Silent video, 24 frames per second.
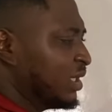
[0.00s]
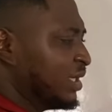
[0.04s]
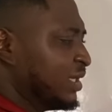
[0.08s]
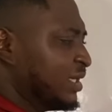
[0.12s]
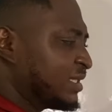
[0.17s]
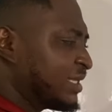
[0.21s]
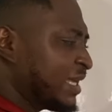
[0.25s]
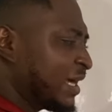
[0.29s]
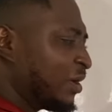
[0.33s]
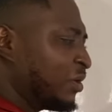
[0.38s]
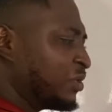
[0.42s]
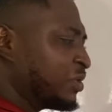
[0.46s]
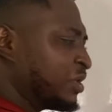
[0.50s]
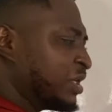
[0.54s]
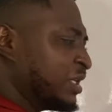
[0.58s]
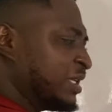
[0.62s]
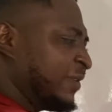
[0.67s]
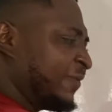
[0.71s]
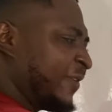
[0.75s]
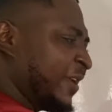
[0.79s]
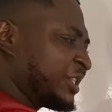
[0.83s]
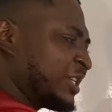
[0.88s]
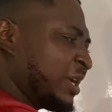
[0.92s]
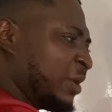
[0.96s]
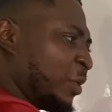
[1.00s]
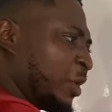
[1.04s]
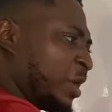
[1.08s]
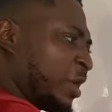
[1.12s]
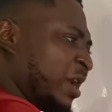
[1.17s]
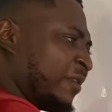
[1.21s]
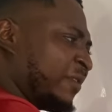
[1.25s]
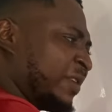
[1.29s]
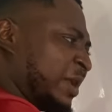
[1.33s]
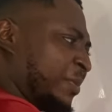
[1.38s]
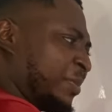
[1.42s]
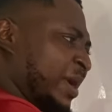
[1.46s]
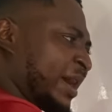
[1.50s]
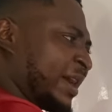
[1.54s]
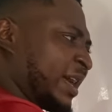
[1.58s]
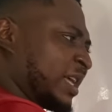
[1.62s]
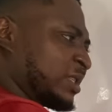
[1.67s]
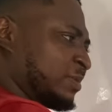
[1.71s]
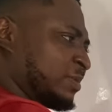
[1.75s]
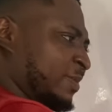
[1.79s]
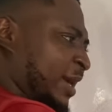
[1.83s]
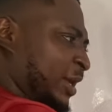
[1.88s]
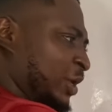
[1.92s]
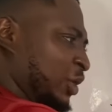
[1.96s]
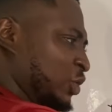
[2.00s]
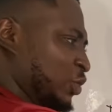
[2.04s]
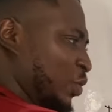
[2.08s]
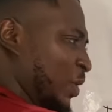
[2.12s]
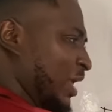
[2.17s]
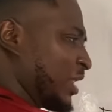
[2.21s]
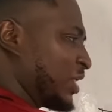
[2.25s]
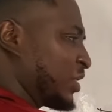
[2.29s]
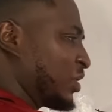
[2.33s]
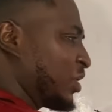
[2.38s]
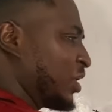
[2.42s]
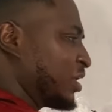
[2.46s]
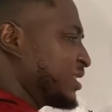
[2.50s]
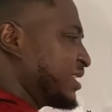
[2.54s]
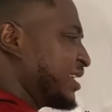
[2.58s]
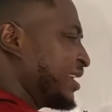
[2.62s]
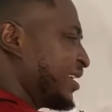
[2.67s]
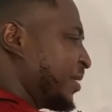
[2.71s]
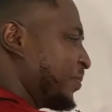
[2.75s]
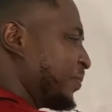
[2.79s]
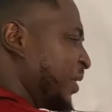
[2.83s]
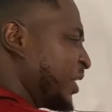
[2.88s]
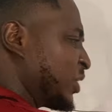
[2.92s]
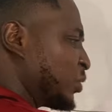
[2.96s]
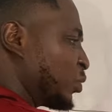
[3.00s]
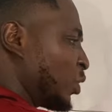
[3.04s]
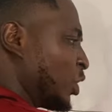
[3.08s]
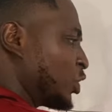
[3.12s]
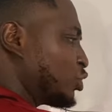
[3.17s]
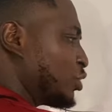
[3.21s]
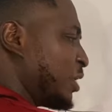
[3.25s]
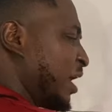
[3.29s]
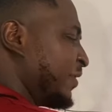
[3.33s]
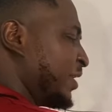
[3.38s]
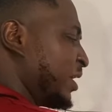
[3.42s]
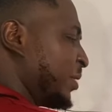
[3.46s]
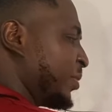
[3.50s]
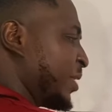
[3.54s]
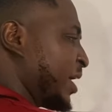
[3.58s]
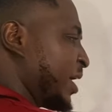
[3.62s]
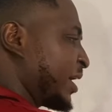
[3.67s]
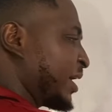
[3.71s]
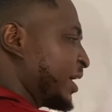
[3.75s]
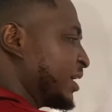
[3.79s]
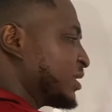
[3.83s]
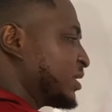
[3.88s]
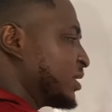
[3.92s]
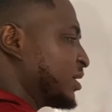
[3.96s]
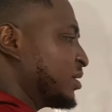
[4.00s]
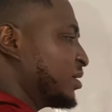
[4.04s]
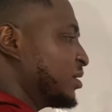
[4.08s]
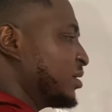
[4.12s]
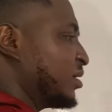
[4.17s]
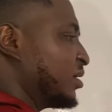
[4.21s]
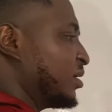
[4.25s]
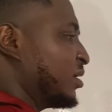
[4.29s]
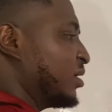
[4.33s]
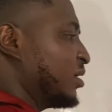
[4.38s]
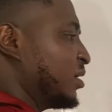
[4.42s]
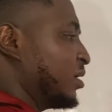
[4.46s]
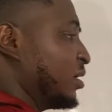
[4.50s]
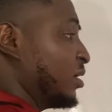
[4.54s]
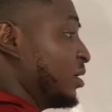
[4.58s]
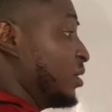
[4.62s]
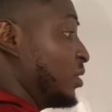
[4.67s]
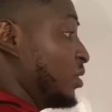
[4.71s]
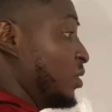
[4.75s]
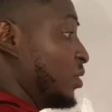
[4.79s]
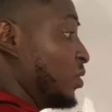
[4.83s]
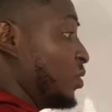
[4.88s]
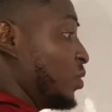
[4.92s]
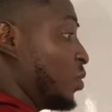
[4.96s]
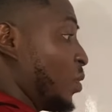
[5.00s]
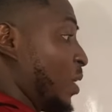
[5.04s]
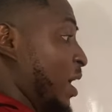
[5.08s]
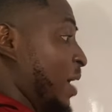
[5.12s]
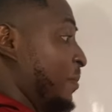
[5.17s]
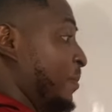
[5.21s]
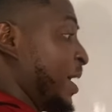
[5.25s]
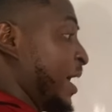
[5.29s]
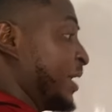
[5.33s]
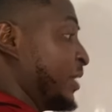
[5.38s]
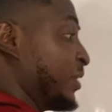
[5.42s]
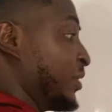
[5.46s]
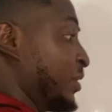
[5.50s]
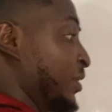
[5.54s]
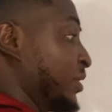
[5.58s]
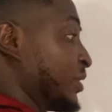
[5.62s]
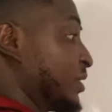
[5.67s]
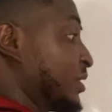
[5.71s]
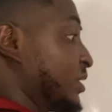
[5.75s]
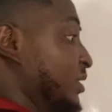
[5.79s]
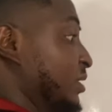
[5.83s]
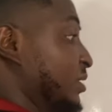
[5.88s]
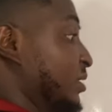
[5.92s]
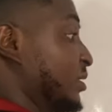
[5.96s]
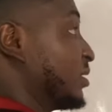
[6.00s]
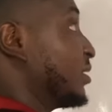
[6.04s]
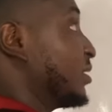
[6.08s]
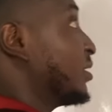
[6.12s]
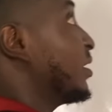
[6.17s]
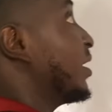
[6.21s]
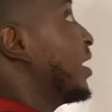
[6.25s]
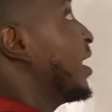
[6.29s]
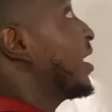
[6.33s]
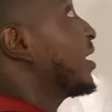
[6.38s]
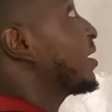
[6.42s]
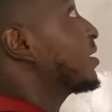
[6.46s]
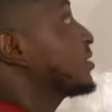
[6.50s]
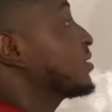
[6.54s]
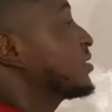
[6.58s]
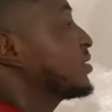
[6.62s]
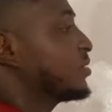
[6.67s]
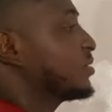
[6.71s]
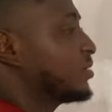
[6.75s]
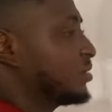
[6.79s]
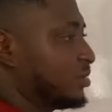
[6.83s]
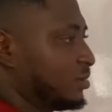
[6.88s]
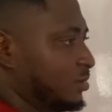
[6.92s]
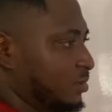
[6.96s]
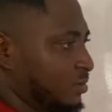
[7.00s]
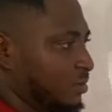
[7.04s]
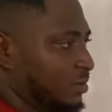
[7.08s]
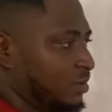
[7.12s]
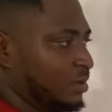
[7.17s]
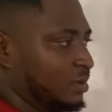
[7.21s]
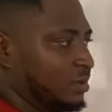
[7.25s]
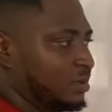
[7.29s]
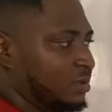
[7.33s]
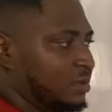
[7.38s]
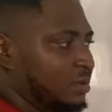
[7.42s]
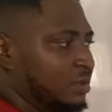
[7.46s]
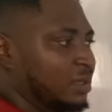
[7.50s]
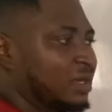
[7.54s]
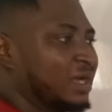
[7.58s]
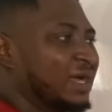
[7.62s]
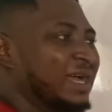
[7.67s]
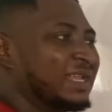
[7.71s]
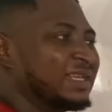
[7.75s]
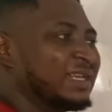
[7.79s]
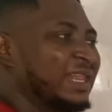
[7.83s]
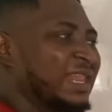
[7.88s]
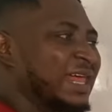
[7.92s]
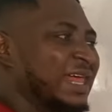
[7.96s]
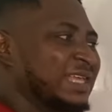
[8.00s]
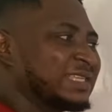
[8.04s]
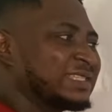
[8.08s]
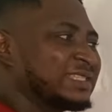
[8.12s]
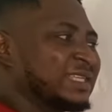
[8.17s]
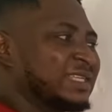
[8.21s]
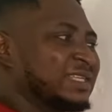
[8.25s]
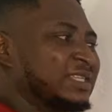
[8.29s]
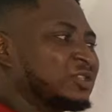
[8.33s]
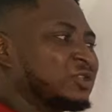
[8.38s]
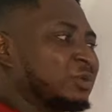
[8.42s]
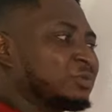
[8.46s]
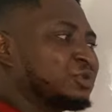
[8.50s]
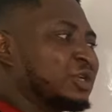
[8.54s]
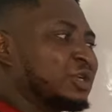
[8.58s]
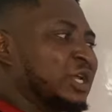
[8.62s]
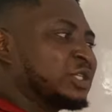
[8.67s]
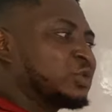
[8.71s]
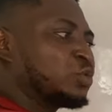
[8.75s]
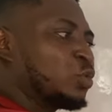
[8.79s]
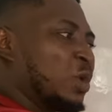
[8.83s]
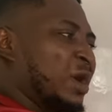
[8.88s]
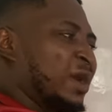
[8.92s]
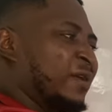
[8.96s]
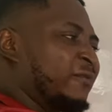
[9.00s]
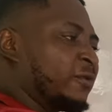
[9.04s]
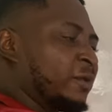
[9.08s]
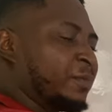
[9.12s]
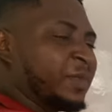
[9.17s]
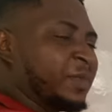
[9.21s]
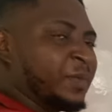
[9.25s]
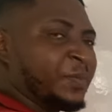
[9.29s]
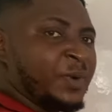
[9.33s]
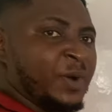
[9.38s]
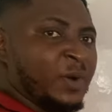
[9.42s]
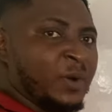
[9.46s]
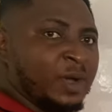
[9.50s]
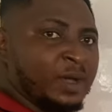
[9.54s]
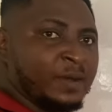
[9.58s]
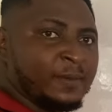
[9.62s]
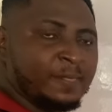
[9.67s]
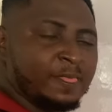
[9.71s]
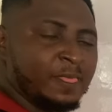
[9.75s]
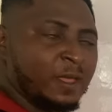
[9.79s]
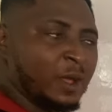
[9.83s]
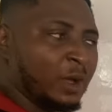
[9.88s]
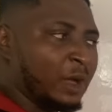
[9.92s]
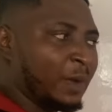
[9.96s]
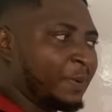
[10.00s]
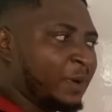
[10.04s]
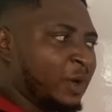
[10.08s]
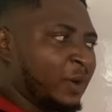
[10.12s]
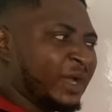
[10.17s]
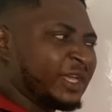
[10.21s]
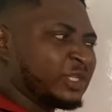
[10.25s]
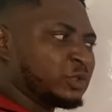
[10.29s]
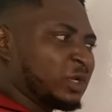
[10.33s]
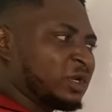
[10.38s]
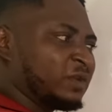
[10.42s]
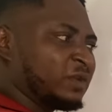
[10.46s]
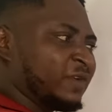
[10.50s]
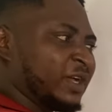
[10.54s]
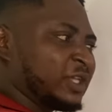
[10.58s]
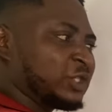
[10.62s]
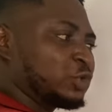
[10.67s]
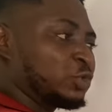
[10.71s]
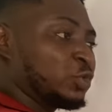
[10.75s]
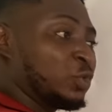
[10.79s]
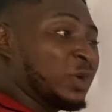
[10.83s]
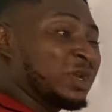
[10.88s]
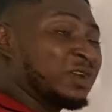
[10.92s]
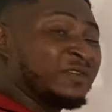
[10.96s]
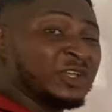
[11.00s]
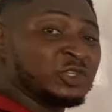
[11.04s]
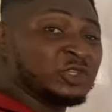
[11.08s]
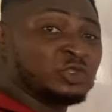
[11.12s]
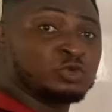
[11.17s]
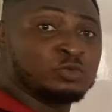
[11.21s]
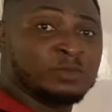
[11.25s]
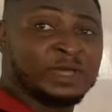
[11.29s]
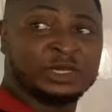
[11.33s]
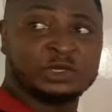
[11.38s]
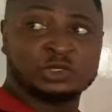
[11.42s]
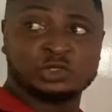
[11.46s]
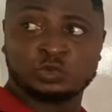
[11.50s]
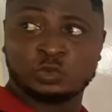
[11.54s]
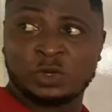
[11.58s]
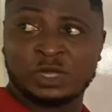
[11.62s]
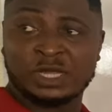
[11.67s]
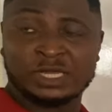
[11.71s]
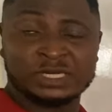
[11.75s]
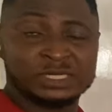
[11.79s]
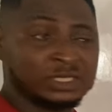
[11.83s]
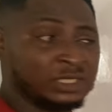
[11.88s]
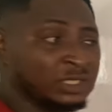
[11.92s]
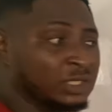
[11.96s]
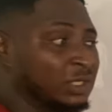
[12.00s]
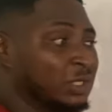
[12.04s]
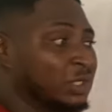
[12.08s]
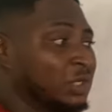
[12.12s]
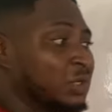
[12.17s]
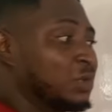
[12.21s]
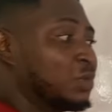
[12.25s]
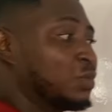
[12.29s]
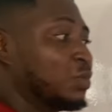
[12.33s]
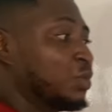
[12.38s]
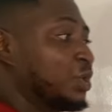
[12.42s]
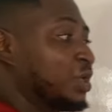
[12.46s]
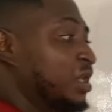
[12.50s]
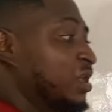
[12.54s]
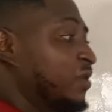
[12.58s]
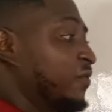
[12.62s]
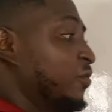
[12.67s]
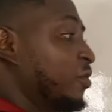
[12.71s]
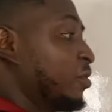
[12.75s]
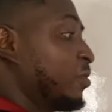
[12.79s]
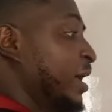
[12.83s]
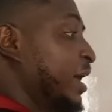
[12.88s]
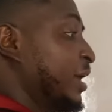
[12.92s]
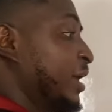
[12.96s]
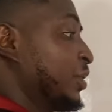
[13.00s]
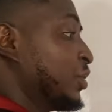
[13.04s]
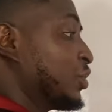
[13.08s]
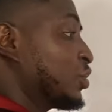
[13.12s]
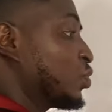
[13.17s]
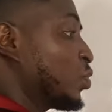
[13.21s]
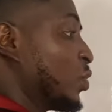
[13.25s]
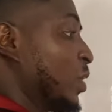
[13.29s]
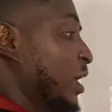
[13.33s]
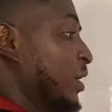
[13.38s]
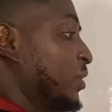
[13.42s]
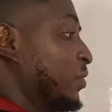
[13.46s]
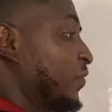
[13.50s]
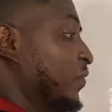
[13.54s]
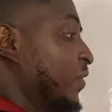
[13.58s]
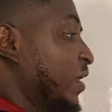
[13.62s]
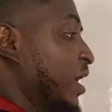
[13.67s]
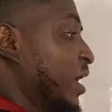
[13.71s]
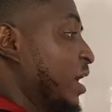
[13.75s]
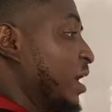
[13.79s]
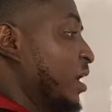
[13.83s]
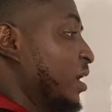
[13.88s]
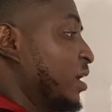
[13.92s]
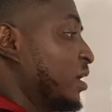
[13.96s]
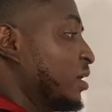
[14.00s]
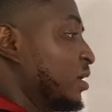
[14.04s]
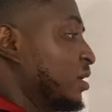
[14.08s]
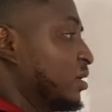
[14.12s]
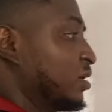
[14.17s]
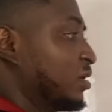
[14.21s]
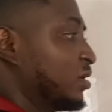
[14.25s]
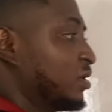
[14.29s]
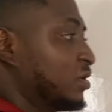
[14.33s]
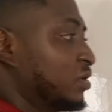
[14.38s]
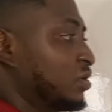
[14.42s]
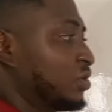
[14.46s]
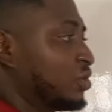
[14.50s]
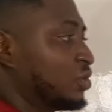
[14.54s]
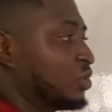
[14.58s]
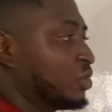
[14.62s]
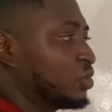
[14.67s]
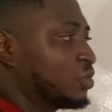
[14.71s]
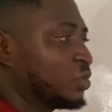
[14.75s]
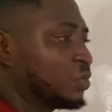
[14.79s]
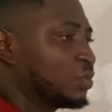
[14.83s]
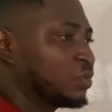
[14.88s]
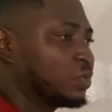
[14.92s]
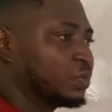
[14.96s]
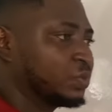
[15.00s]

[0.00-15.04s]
Second thing, differentiate what you have in the bracket, minus 1. Third thing, repeat what you have in the bracket, 1 minus x. And the last thing, subtract 1 from the power. Our power is 1 over 2. 1 over 2 minus 1. It gives you minus 1 over 2.